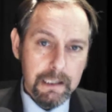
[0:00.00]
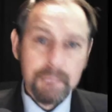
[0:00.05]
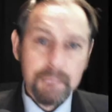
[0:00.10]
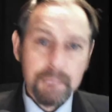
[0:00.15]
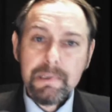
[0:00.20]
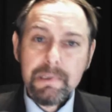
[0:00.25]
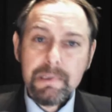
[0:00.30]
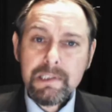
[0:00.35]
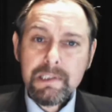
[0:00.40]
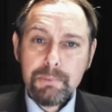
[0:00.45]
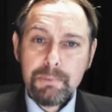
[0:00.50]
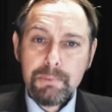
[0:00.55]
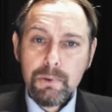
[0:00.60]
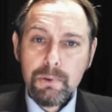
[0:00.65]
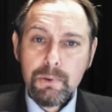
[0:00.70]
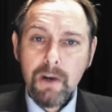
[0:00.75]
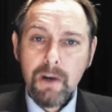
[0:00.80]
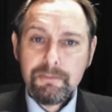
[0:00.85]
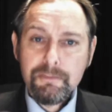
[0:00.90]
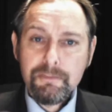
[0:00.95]
Now, the
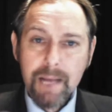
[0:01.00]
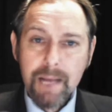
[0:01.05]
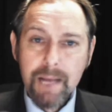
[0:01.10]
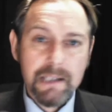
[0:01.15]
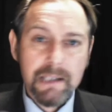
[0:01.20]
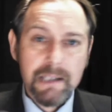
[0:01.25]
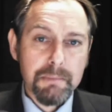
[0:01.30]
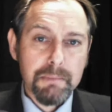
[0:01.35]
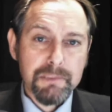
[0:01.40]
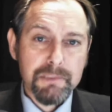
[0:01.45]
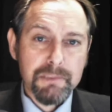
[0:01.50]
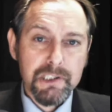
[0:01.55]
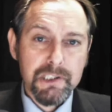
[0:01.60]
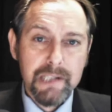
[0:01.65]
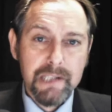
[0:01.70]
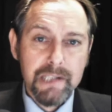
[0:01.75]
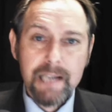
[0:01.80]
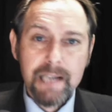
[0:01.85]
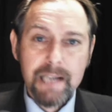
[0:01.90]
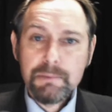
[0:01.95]
principle of maximum
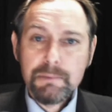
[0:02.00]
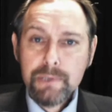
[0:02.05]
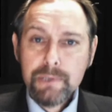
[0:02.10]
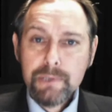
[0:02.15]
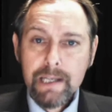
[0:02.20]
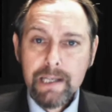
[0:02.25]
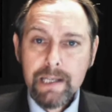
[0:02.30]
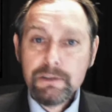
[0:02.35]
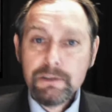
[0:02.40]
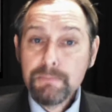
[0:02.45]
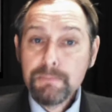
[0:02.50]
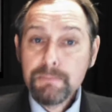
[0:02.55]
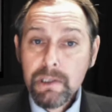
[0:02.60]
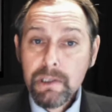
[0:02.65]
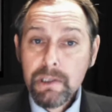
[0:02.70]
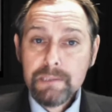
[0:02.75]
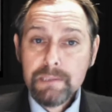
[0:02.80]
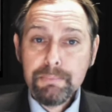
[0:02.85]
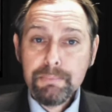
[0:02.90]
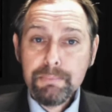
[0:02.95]
sustainable yield
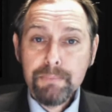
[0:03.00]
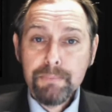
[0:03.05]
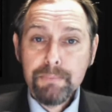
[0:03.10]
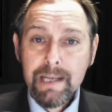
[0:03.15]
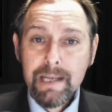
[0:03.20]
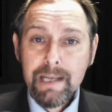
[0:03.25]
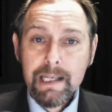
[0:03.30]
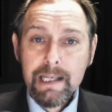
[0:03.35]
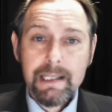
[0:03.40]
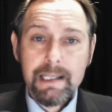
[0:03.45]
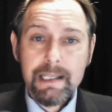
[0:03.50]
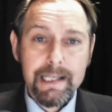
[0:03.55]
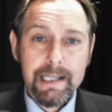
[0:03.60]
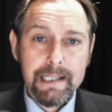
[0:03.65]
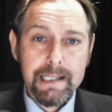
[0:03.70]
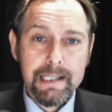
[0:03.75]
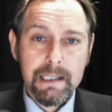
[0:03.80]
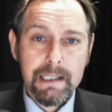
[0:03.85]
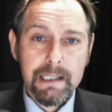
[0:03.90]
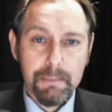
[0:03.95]
must be
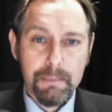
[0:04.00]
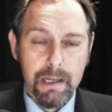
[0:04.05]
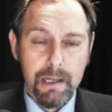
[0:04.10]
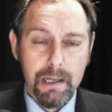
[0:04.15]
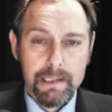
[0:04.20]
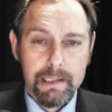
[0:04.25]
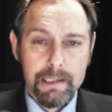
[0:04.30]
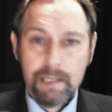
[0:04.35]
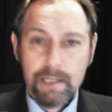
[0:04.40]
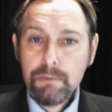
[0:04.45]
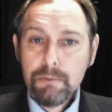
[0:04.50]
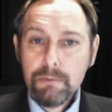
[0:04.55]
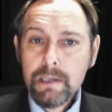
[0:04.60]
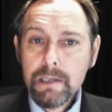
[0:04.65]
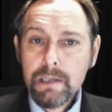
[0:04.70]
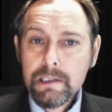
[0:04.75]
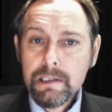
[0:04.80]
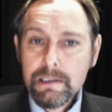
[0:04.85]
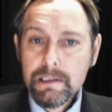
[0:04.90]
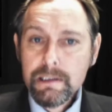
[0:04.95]
legally binding
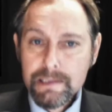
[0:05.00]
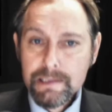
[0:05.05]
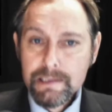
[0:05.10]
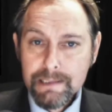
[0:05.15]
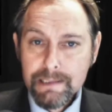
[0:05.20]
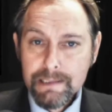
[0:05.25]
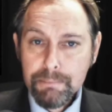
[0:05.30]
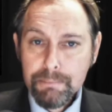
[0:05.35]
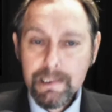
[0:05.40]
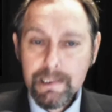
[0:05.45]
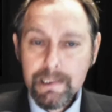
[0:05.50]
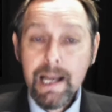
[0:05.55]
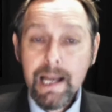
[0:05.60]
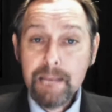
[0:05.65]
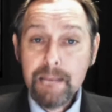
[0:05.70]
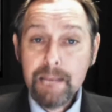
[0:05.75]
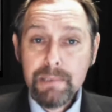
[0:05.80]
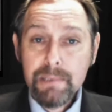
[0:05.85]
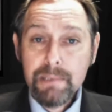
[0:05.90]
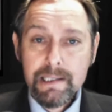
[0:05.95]
rather than simply
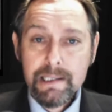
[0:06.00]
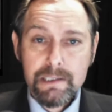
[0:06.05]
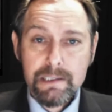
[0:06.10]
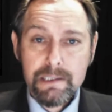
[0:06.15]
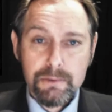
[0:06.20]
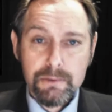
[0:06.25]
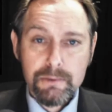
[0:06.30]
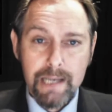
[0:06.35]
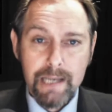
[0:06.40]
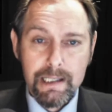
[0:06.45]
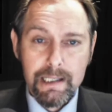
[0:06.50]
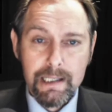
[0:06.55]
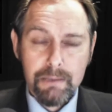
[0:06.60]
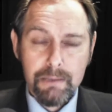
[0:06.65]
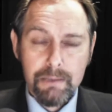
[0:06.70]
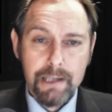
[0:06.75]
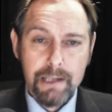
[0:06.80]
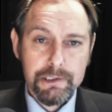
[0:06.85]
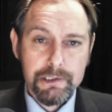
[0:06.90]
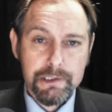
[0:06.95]
a political
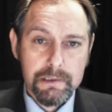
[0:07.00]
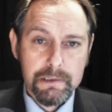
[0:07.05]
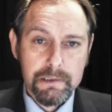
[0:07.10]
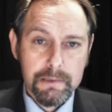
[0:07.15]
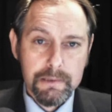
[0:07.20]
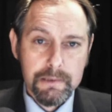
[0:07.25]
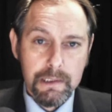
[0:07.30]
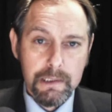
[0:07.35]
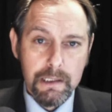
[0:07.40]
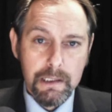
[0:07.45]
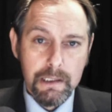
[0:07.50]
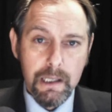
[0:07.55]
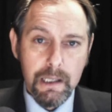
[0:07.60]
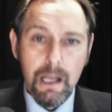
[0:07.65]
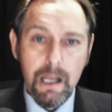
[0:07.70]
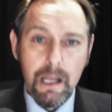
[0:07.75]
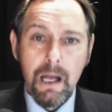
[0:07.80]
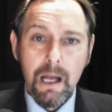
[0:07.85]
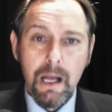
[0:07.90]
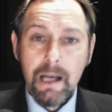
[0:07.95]
declaration,
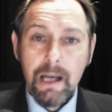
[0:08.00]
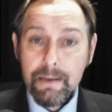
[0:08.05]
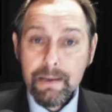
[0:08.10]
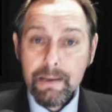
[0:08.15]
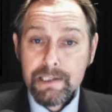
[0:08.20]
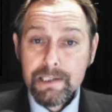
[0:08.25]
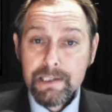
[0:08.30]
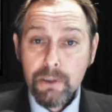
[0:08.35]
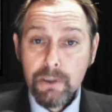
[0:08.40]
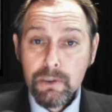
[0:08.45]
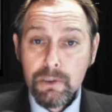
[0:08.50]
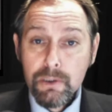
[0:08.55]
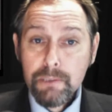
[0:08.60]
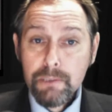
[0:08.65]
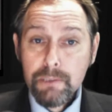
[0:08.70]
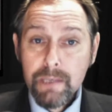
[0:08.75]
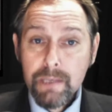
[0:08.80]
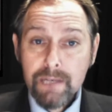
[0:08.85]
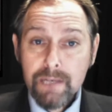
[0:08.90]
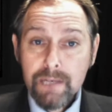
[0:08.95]
allowing
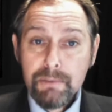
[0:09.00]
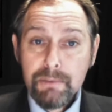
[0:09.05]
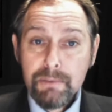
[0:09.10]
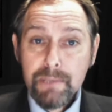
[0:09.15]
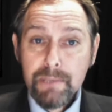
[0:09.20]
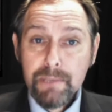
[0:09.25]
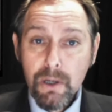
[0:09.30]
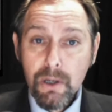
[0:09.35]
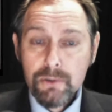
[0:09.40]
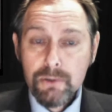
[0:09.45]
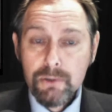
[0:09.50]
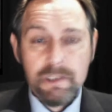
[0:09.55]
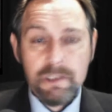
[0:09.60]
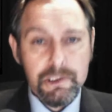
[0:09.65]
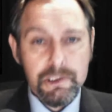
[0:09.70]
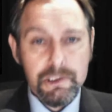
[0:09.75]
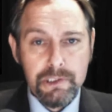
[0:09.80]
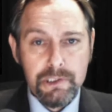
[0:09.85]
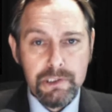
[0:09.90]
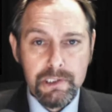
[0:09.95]
stocks to recover
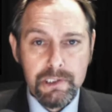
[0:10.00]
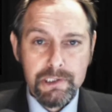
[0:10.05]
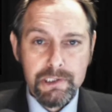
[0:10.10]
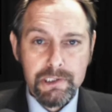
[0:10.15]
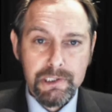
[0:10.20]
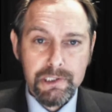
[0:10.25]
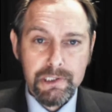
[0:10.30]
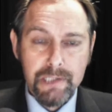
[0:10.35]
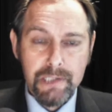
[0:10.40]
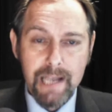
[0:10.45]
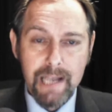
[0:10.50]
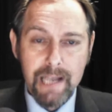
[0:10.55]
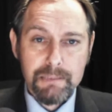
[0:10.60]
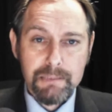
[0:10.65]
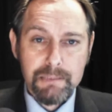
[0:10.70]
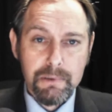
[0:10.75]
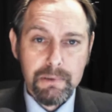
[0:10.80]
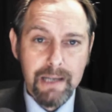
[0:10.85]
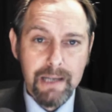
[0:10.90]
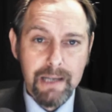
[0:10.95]
beyond just a
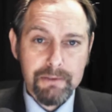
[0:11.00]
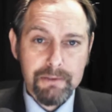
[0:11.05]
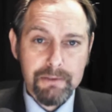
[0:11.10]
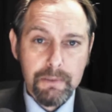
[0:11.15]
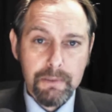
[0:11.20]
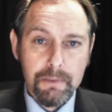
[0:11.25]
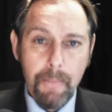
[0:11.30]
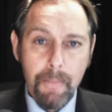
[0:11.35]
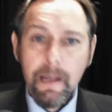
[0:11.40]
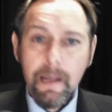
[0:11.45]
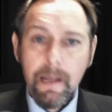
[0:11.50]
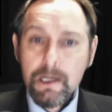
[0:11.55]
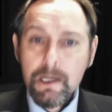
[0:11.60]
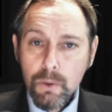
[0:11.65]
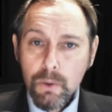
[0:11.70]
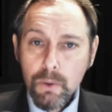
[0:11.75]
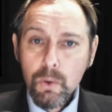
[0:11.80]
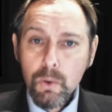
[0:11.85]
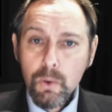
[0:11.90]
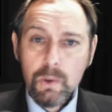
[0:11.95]
sustainable level.
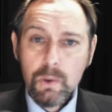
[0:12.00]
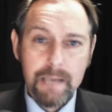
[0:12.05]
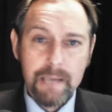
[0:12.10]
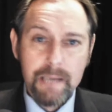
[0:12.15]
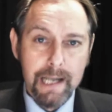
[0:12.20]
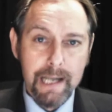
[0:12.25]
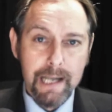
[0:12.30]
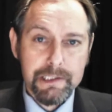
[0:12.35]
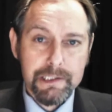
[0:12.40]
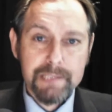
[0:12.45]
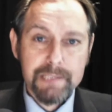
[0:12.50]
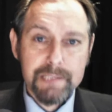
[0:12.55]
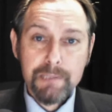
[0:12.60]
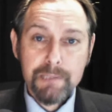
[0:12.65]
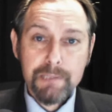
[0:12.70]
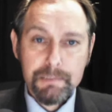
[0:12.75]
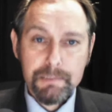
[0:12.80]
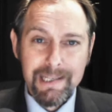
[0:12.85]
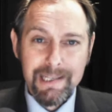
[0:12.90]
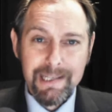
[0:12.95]
And all catches
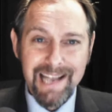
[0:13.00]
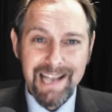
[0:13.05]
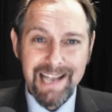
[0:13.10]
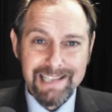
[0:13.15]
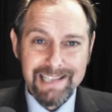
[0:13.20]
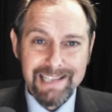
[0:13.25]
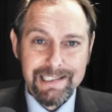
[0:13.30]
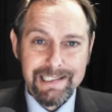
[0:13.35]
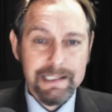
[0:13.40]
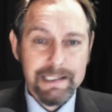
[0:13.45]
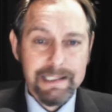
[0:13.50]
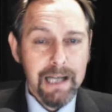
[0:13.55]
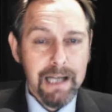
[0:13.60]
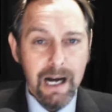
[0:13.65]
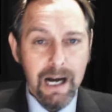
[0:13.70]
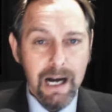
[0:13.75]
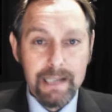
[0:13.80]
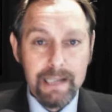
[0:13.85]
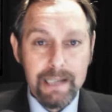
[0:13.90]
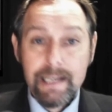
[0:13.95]
must be landed,
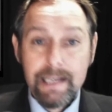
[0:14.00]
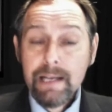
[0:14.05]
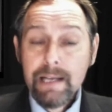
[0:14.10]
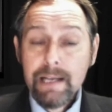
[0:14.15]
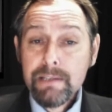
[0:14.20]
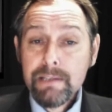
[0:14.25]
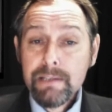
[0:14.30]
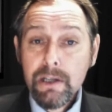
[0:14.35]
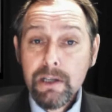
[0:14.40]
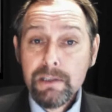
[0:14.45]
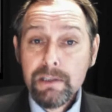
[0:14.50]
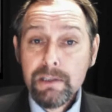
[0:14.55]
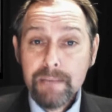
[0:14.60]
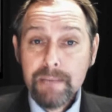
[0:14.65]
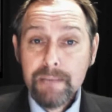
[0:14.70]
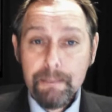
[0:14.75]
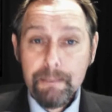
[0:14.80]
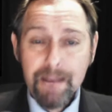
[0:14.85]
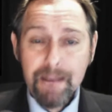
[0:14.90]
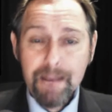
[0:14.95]
i.e. there is going
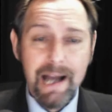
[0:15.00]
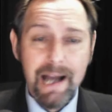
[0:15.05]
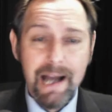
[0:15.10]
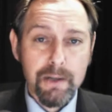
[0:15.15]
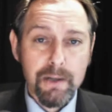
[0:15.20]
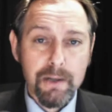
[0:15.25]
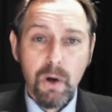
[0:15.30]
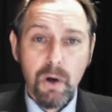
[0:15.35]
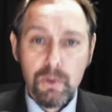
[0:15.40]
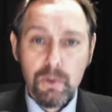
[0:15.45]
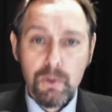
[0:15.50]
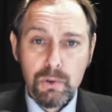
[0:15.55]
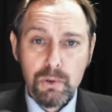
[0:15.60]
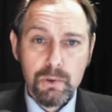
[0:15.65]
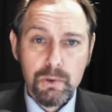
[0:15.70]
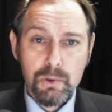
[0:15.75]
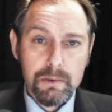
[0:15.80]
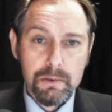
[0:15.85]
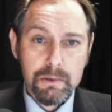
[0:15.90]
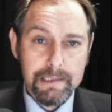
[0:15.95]
to be a ban on
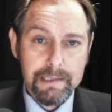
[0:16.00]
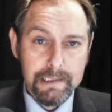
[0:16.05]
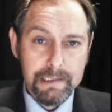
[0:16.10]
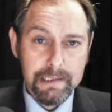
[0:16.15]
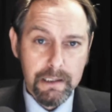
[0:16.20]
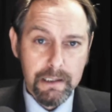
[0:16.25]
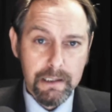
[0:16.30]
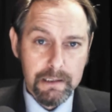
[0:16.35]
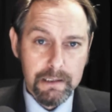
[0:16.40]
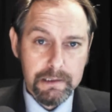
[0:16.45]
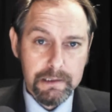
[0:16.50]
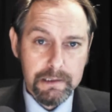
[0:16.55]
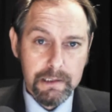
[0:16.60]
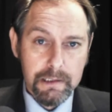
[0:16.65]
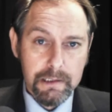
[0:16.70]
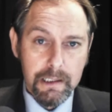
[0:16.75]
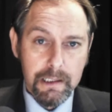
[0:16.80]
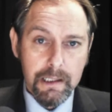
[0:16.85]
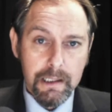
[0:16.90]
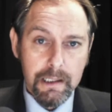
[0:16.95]
all
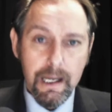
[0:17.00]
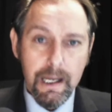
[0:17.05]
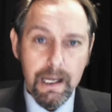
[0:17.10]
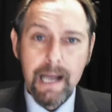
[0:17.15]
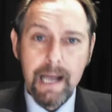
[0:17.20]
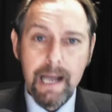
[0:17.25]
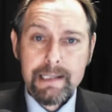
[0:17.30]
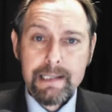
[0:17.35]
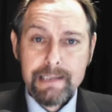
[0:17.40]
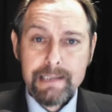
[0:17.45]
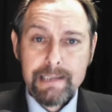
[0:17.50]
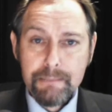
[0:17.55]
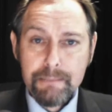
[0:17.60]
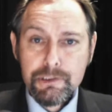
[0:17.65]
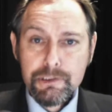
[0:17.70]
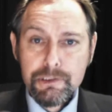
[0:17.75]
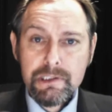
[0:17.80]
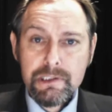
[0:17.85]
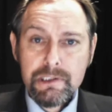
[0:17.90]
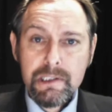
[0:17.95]
discards.
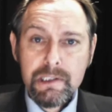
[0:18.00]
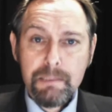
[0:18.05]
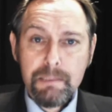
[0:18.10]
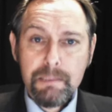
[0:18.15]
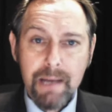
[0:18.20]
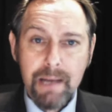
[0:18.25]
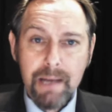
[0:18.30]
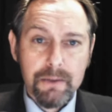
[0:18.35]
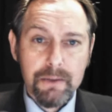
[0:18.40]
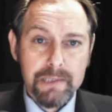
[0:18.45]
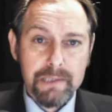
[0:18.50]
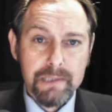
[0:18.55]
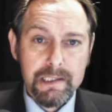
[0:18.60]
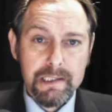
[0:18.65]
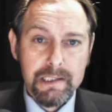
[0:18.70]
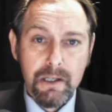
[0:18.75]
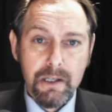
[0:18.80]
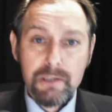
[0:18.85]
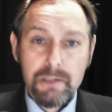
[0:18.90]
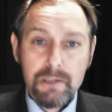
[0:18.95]
Exemptions to the ban on
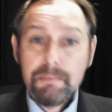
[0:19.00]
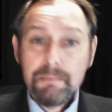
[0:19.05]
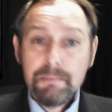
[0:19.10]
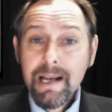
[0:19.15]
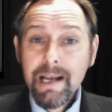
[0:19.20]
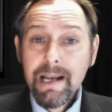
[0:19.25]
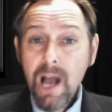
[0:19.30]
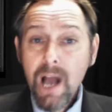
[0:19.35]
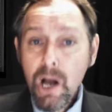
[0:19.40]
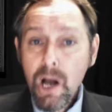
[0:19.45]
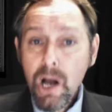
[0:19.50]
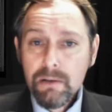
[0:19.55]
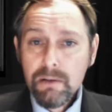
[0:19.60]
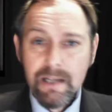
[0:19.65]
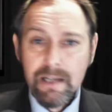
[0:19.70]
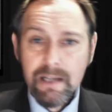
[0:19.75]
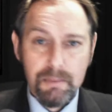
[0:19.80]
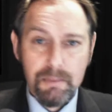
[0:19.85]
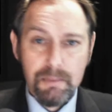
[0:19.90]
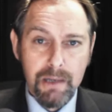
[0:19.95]
discards may
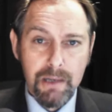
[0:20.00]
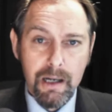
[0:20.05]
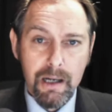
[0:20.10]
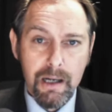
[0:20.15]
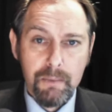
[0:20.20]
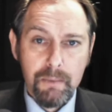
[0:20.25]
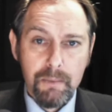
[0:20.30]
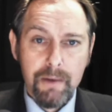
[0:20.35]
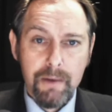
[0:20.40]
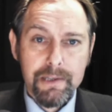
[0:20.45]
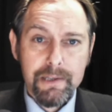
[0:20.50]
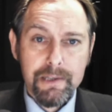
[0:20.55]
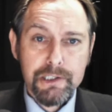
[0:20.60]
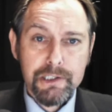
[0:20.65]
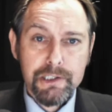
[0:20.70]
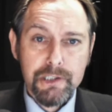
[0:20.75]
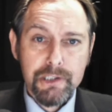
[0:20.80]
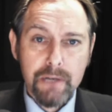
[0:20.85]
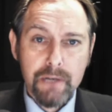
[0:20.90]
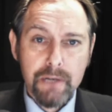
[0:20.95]
only apply where it
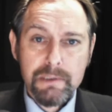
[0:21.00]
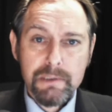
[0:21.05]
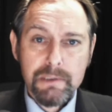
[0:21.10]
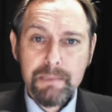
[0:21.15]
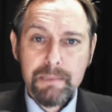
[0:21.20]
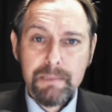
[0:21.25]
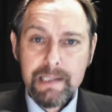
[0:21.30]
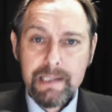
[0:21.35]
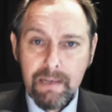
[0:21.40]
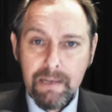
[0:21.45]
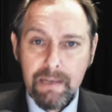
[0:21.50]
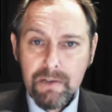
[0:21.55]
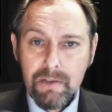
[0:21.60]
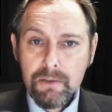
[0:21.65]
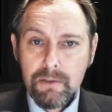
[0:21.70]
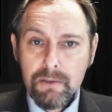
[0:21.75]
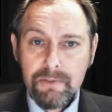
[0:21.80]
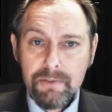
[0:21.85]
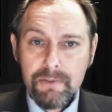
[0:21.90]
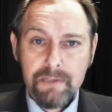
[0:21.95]
is shown to be
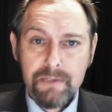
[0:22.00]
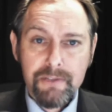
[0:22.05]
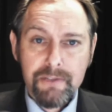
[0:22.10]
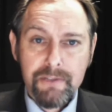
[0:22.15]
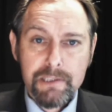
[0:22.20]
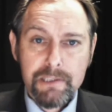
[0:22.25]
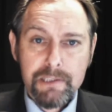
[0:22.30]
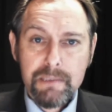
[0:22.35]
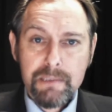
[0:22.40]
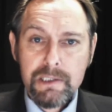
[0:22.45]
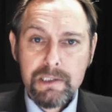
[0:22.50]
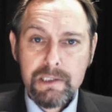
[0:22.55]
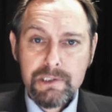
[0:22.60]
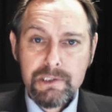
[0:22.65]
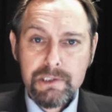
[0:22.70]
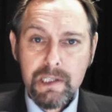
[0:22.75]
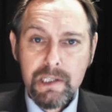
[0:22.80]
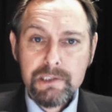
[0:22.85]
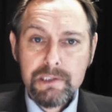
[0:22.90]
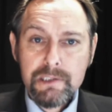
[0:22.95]
difficult for the fishermen
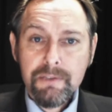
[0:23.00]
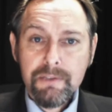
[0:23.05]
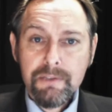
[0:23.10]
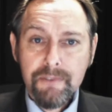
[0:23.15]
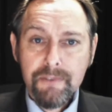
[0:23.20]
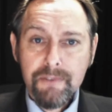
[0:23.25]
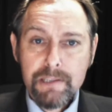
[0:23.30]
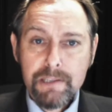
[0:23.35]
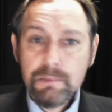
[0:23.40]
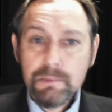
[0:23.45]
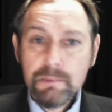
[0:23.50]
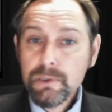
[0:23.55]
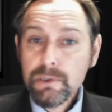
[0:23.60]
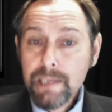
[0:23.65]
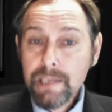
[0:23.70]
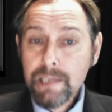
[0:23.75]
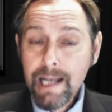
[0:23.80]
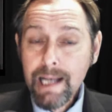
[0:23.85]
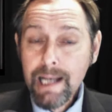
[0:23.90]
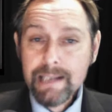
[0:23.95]
concerned to fish
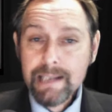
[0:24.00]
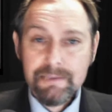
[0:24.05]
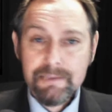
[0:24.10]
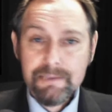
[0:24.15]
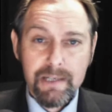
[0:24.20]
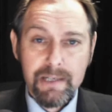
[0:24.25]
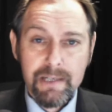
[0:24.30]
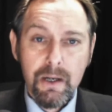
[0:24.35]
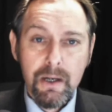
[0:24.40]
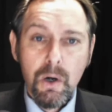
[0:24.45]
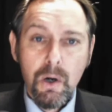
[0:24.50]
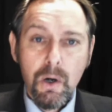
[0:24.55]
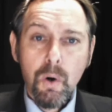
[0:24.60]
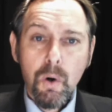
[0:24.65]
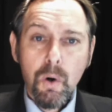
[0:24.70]
more selectively,